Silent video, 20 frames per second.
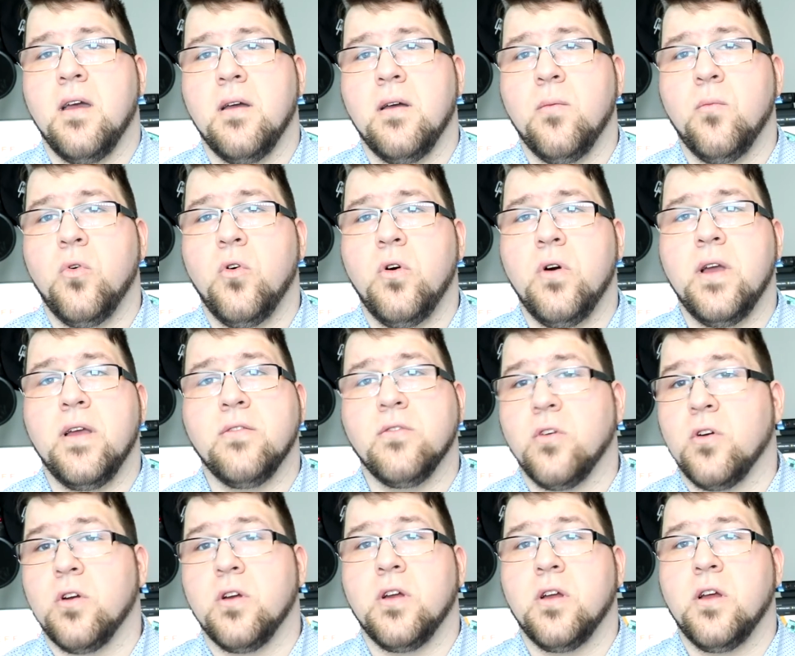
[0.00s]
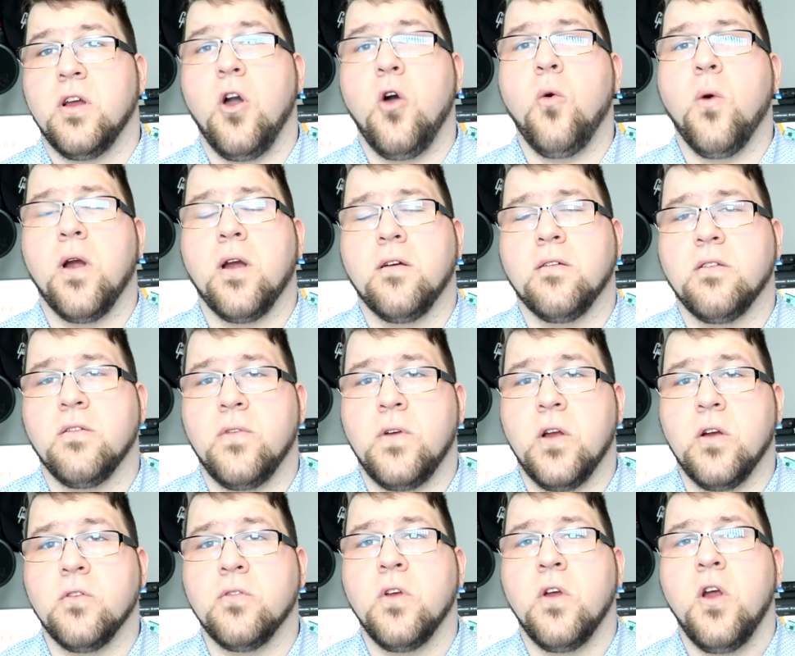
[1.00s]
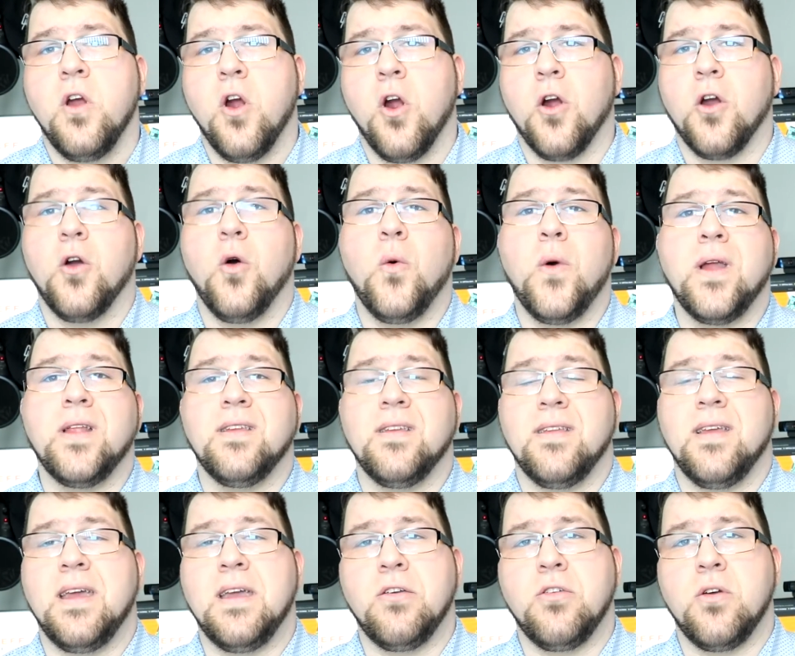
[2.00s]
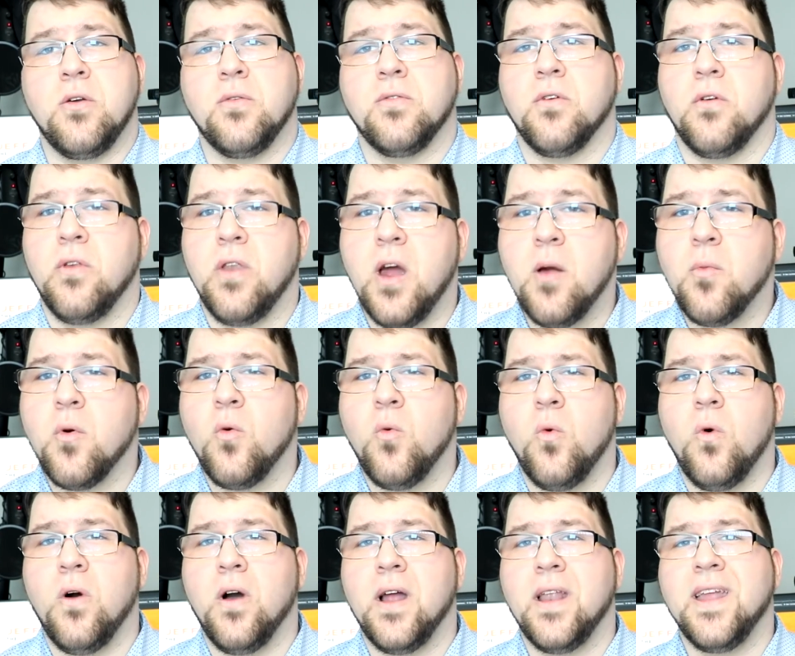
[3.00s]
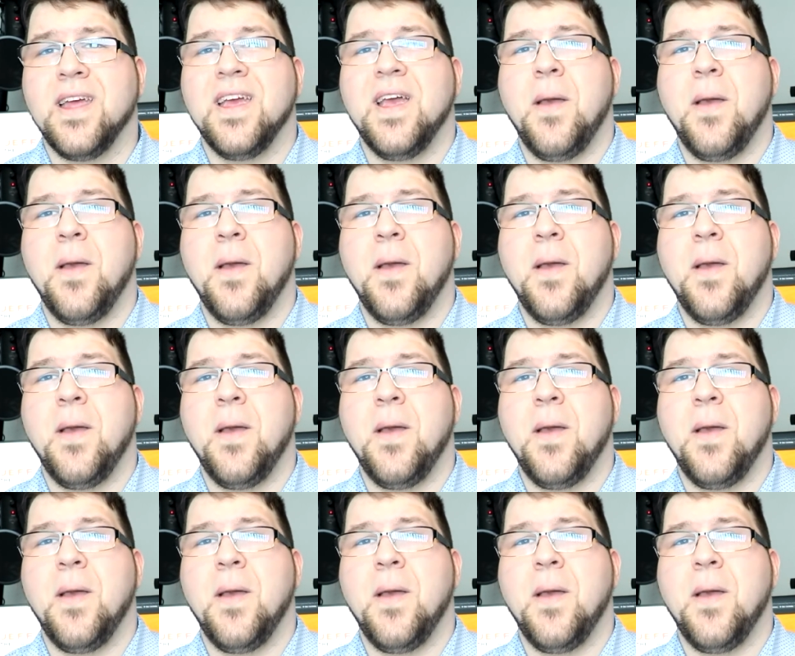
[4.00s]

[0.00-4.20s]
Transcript: employees or coworkers of yours are going to teach you. So number 1,